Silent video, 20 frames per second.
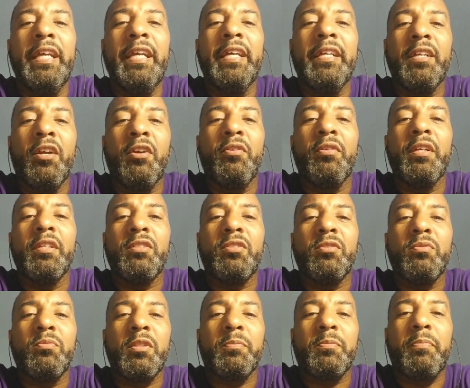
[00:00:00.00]
Ian
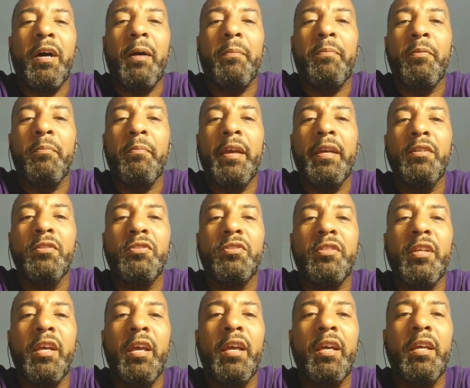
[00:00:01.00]
Ernest, what's popping, man?
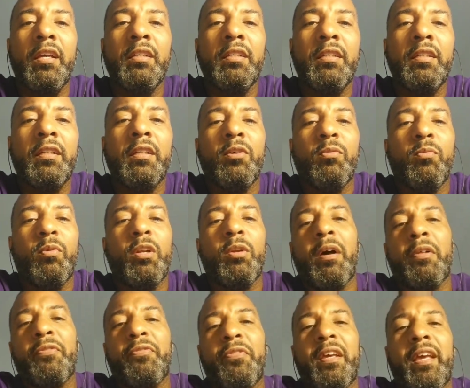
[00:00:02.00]
You say, what do
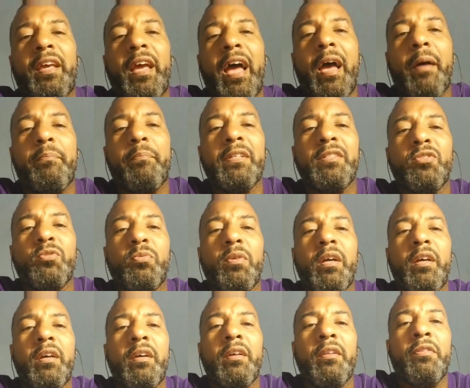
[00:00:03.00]
I think happens
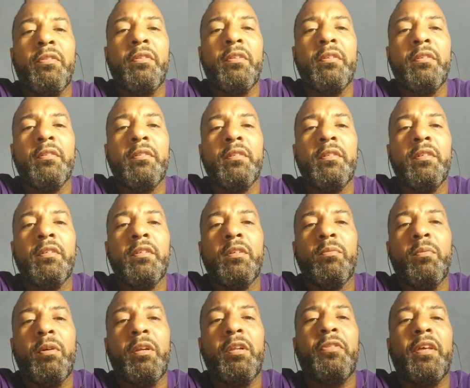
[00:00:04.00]
with?
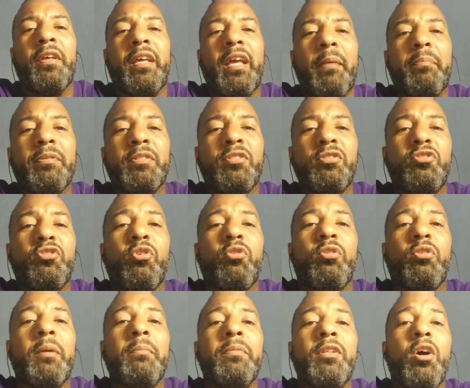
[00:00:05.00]
What do you think happens to
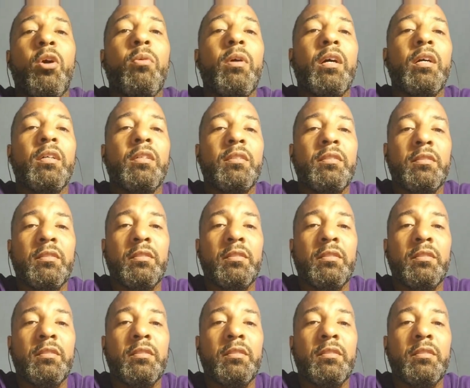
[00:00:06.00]
Joakim Noah?